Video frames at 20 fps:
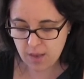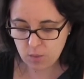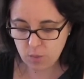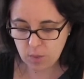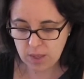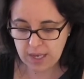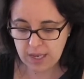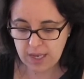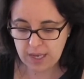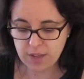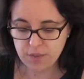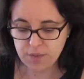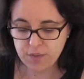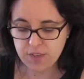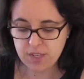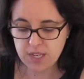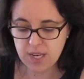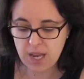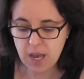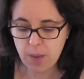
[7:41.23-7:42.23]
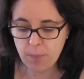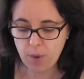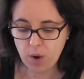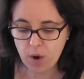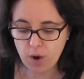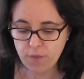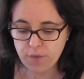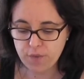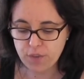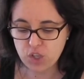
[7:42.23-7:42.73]
We lift it up
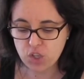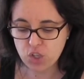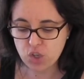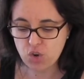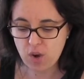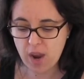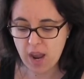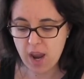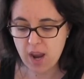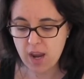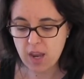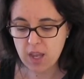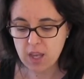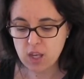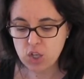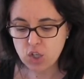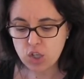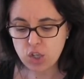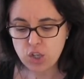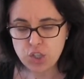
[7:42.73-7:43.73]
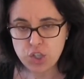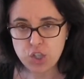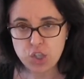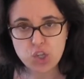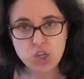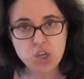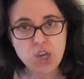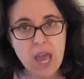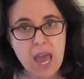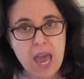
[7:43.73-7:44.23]
off the tray. Use
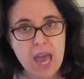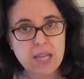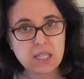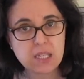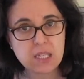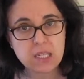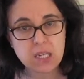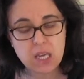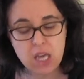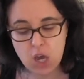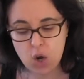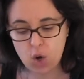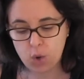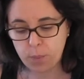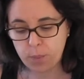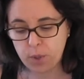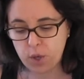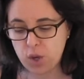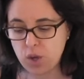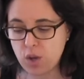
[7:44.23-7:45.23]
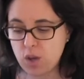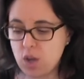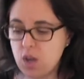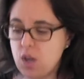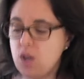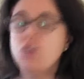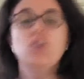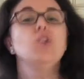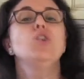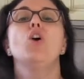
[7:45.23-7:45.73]
2 hands to help you.
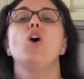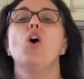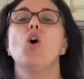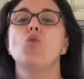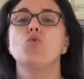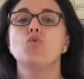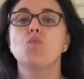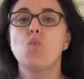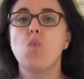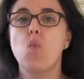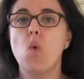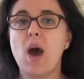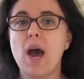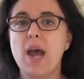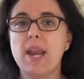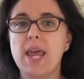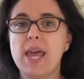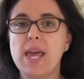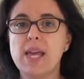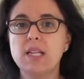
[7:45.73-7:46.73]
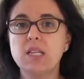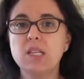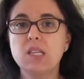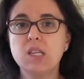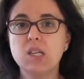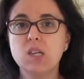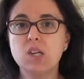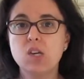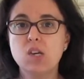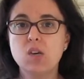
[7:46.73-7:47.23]
You hold one end
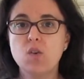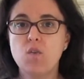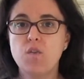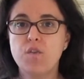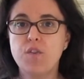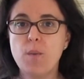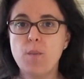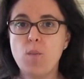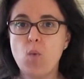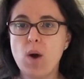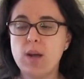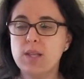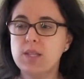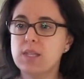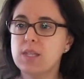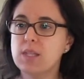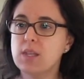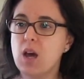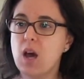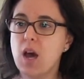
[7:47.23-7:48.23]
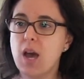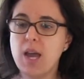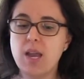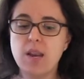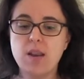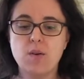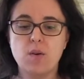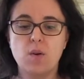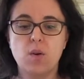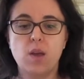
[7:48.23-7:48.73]
from one
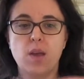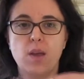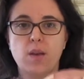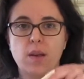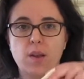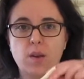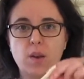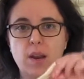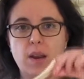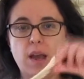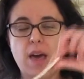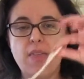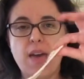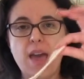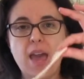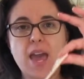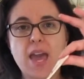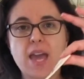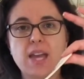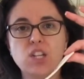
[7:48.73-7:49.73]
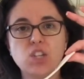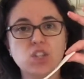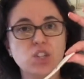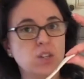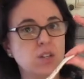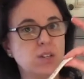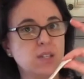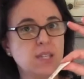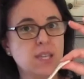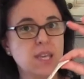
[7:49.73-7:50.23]
side, and another hand you
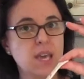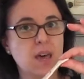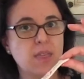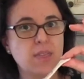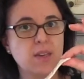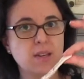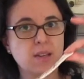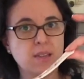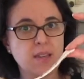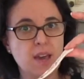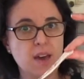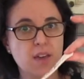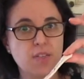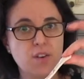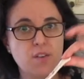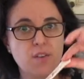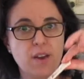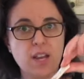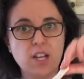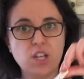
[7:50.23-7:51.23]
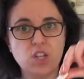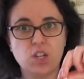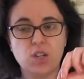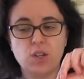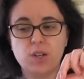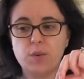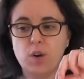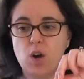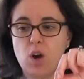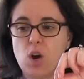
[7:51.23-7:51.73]
use the other end.
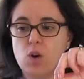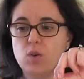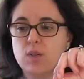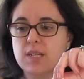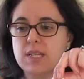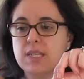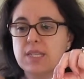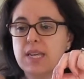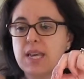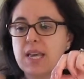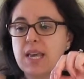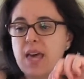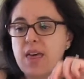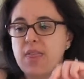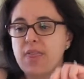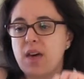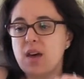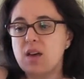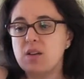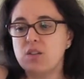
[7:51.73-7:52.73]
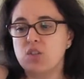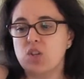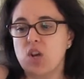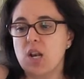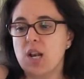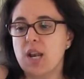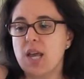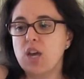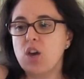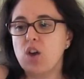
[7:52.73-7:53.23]
You hold it together,
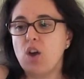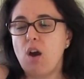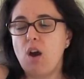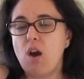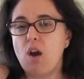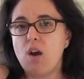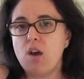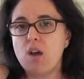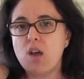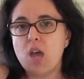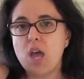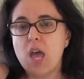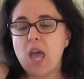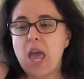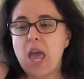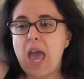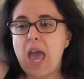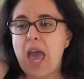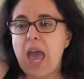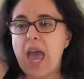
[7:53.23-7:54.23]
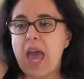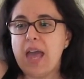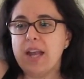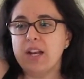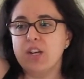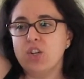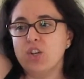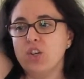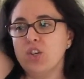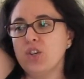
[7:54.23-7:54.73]
don't let go,
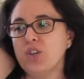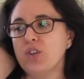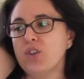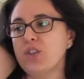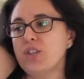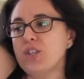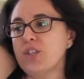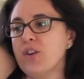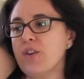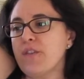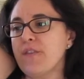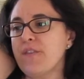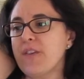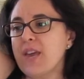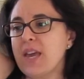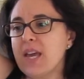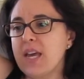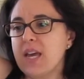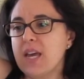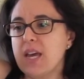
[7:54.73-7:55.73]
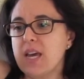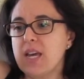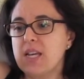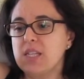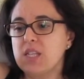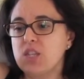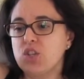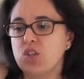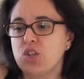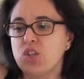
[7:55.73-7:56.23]
and you use your
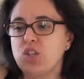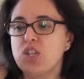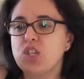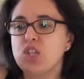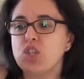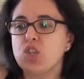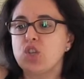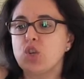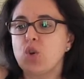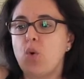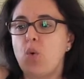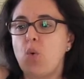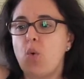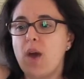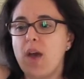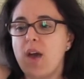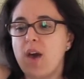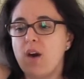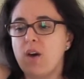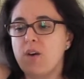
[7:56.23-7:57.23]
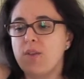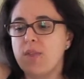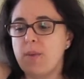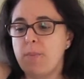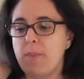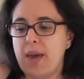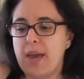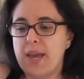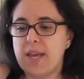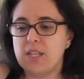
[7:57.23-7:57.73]
fingers to just twirl the
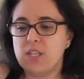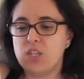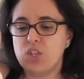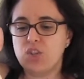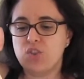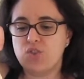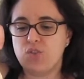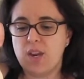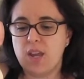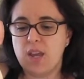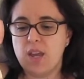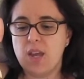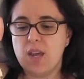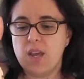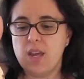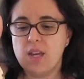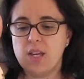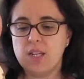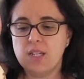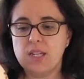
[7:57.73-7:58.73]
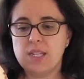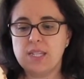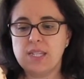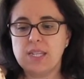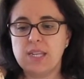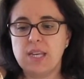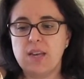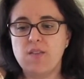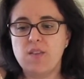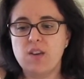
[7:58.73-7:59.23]
pastry.
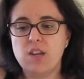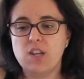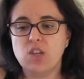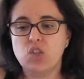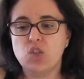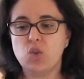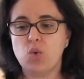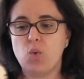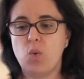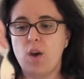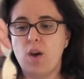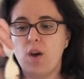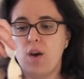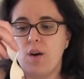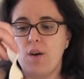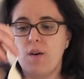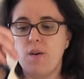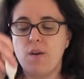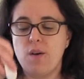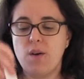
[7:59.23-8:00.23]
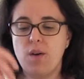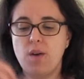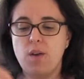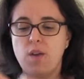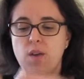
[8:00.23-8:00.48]
Just give it a twirl.